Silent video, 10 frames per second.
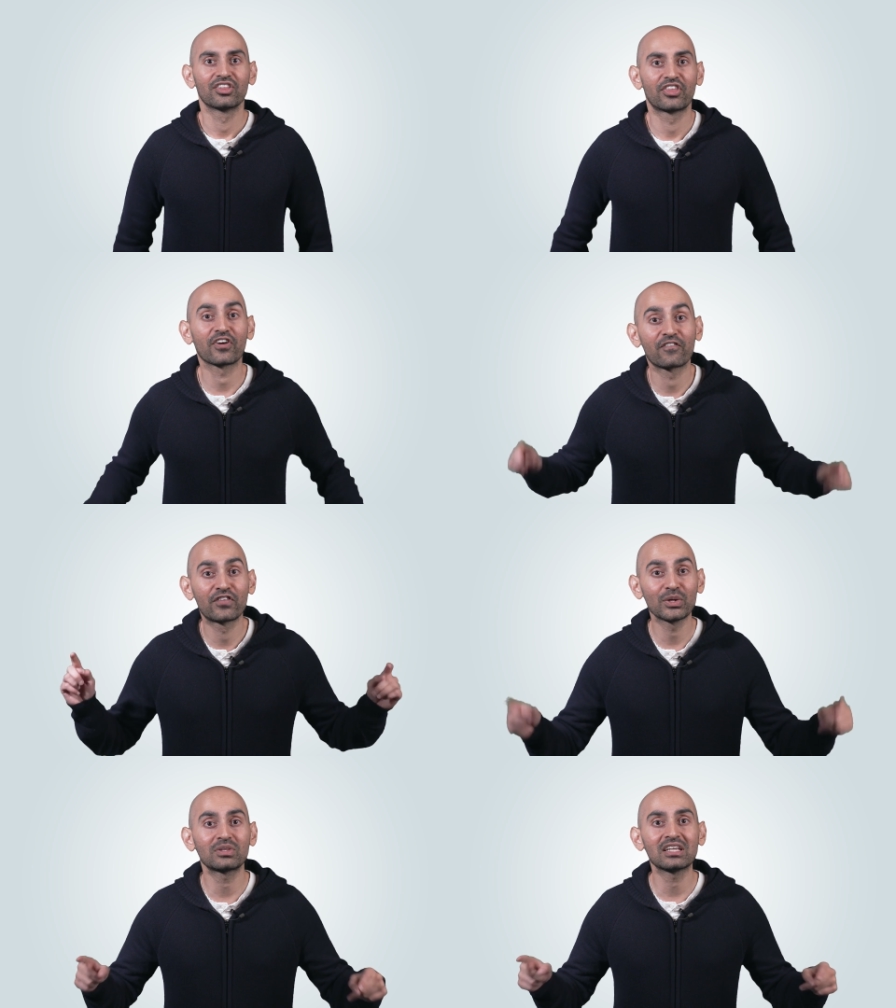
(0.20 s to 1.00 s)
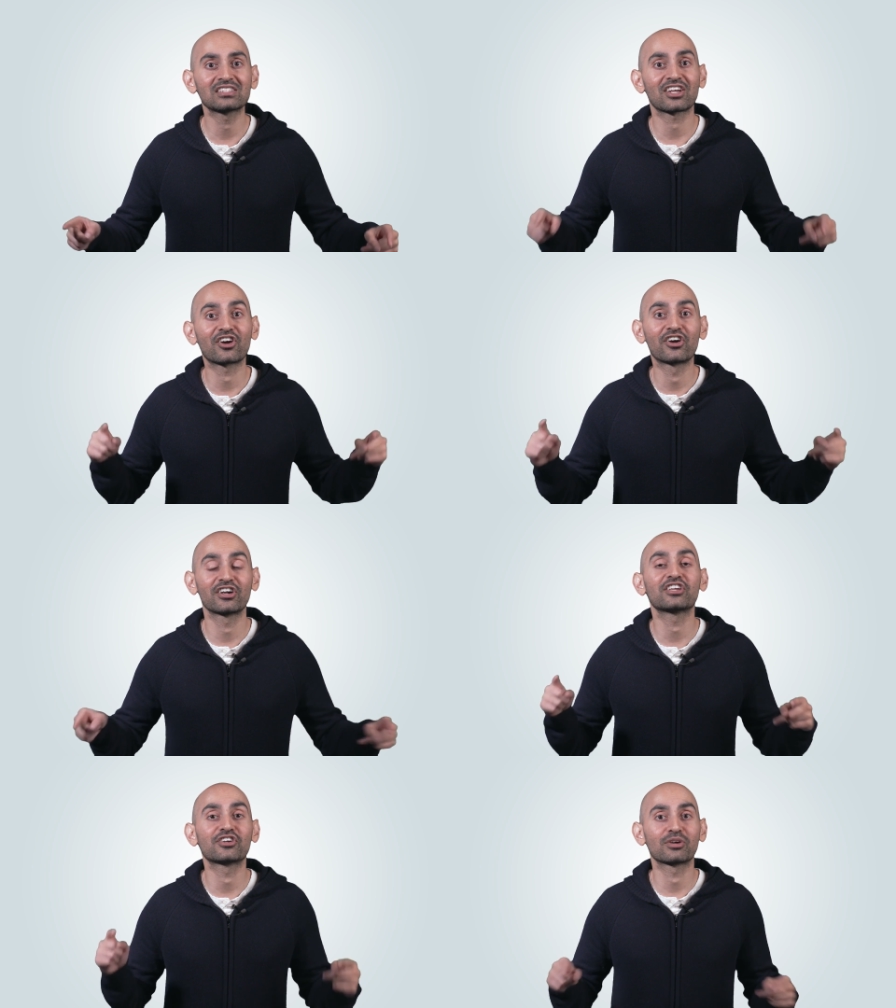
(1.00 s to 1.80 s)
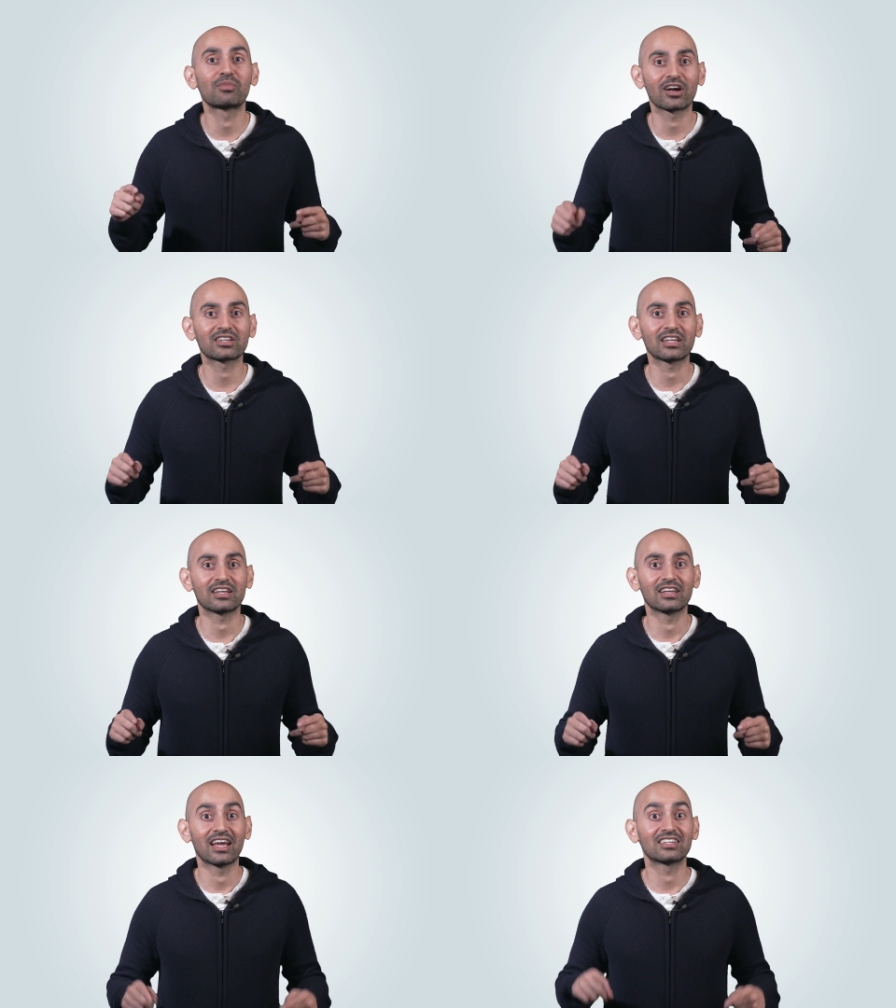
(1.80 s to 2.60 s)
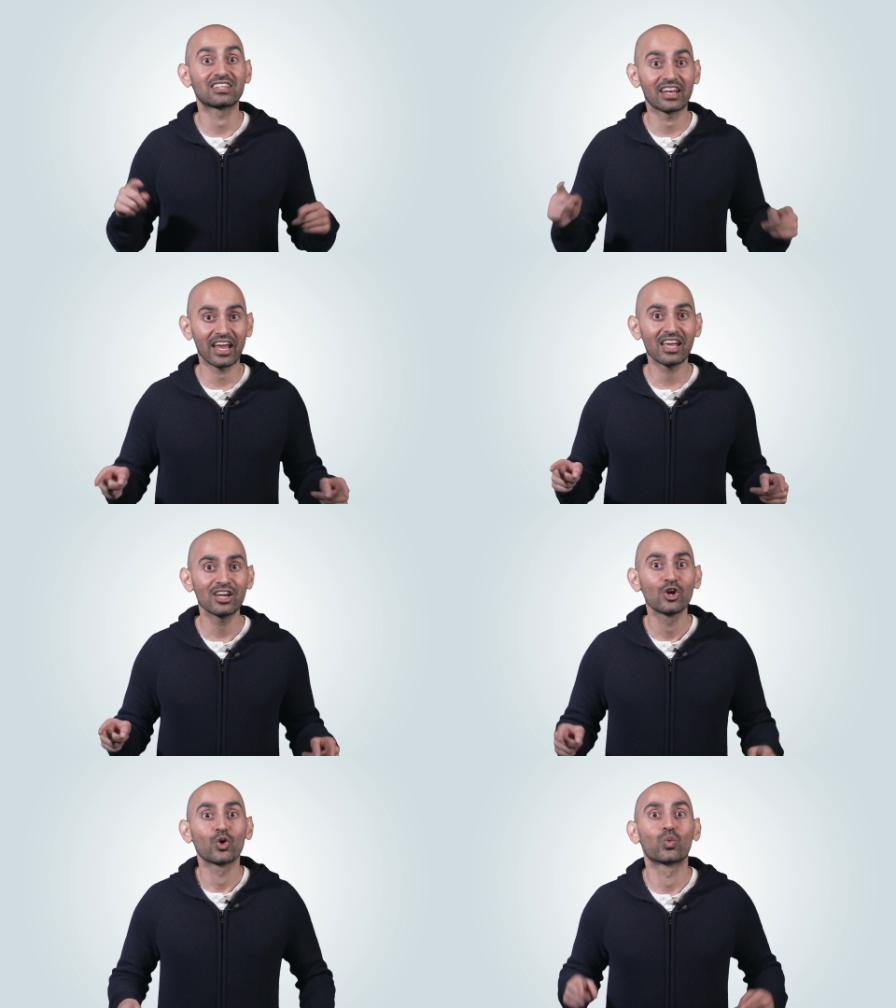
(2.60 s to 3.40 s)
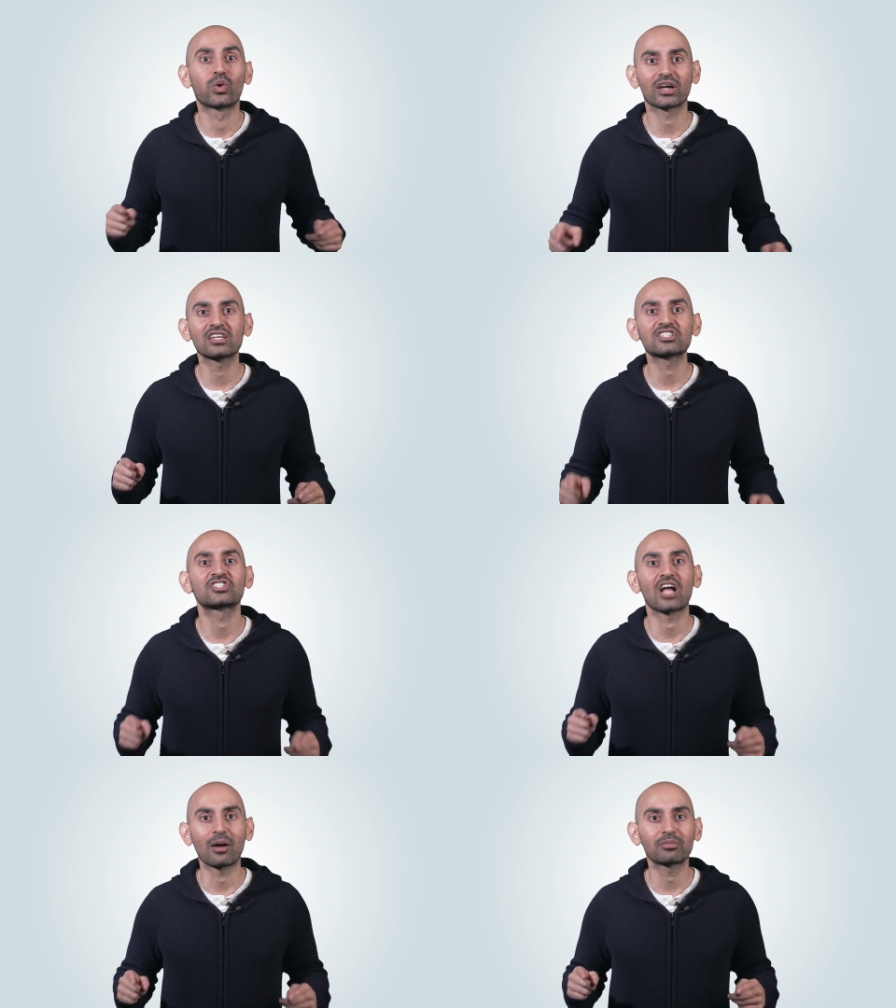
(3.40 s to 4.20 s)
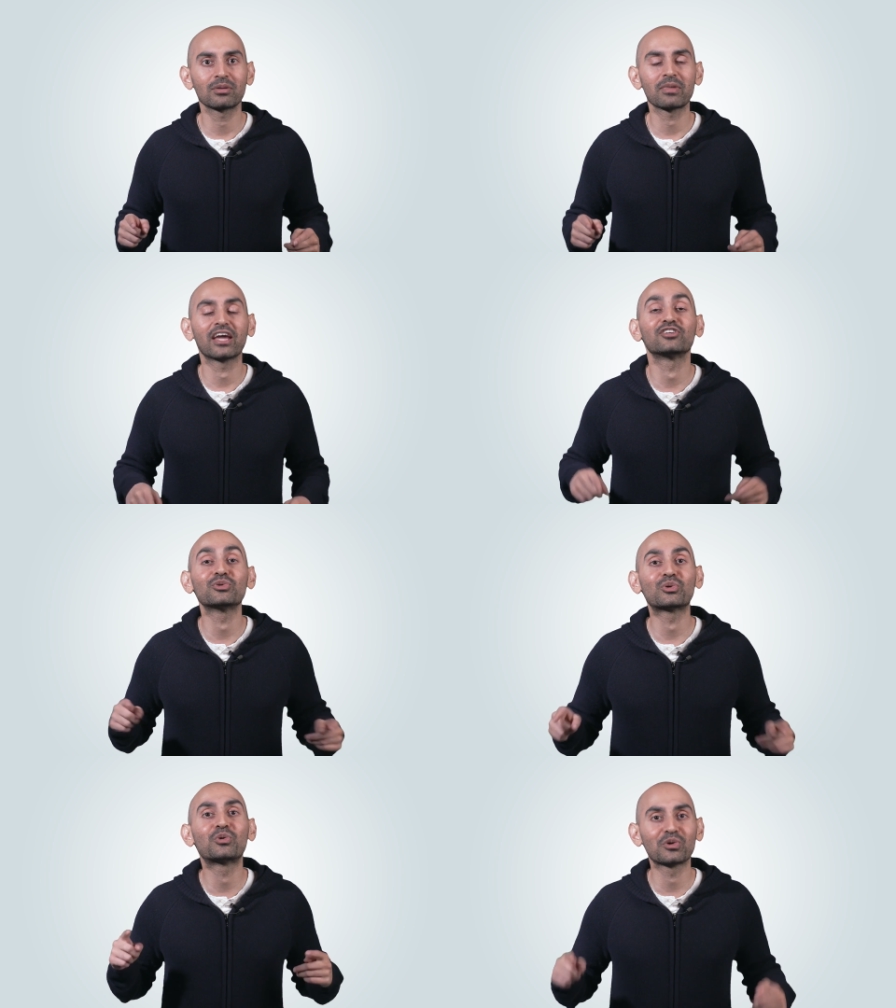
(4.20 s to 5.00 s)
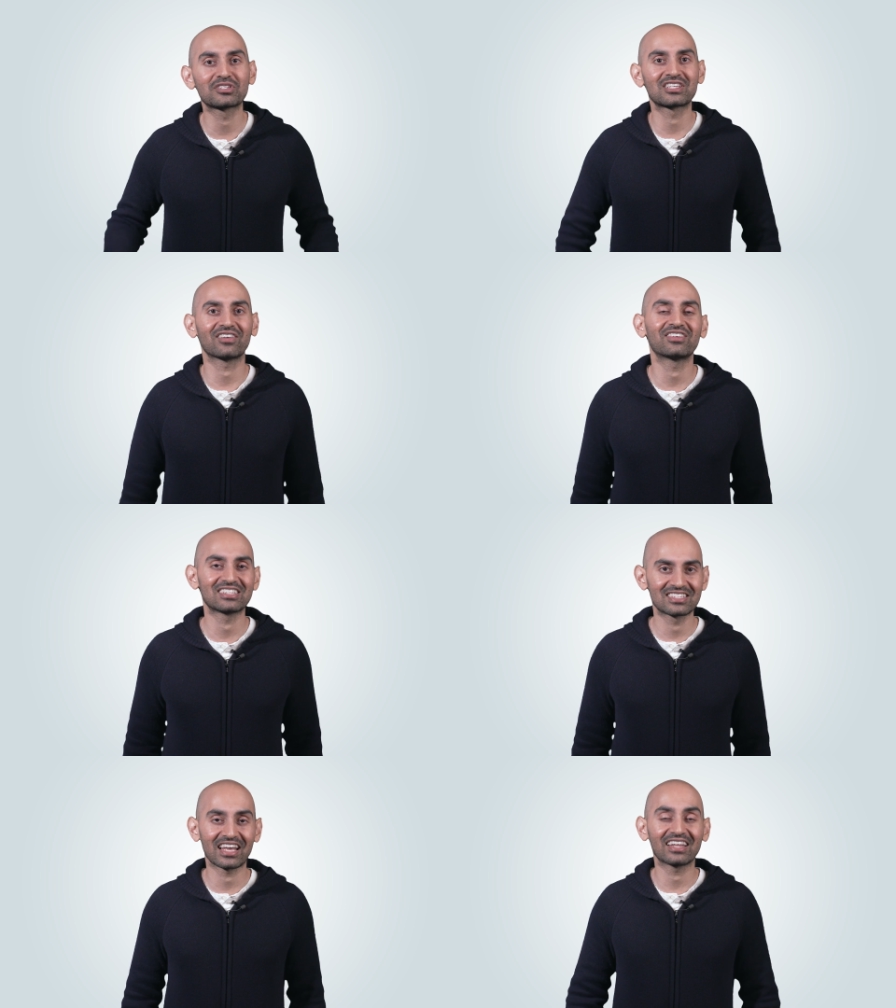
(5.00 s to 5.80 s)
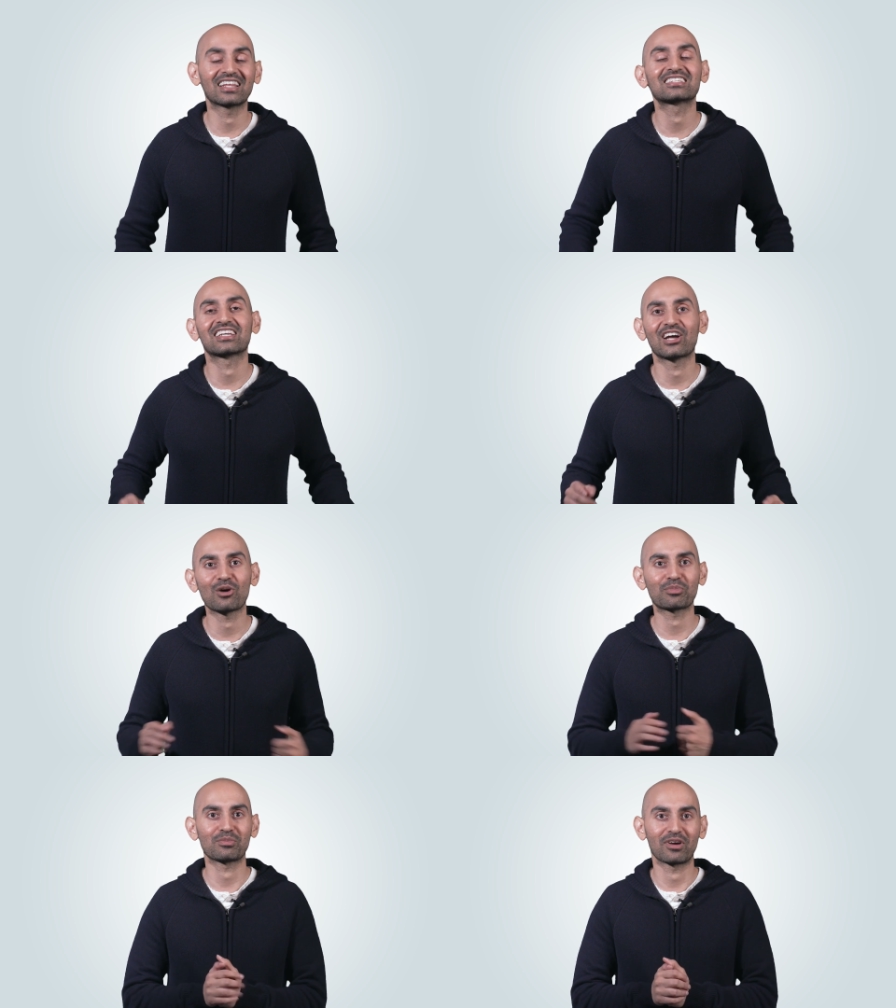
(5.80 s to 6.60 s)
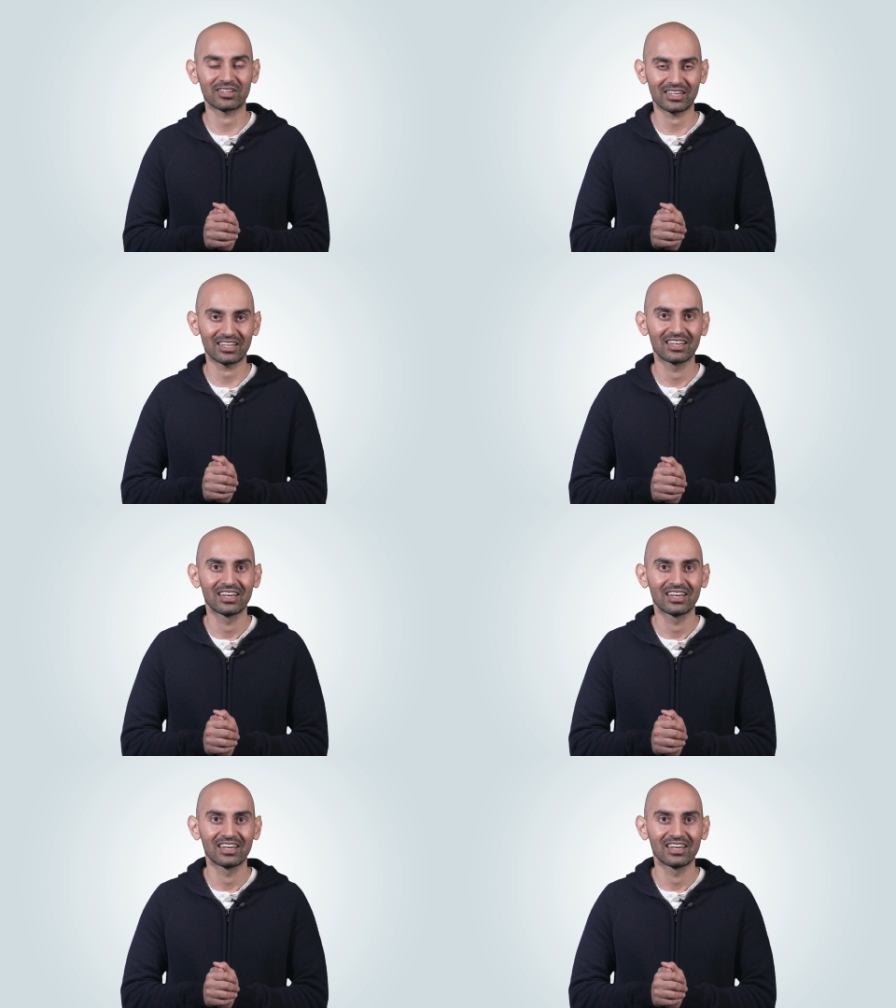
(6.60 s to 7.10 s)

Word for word: There are a few things that are hurting your marketing, and today we're going to stop them and do cool stuff instead that's going to help your marketing.